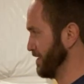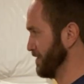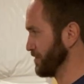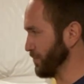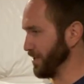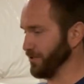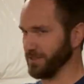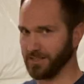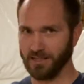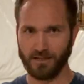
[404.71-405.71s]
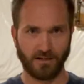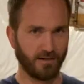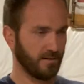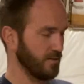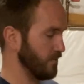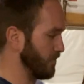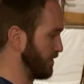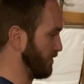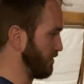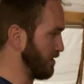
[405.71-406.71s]
So whether it's here, whether
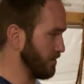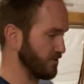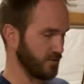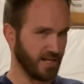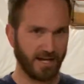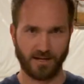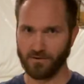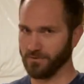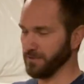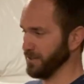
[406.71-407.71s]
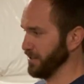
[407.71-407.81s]
your arms are down,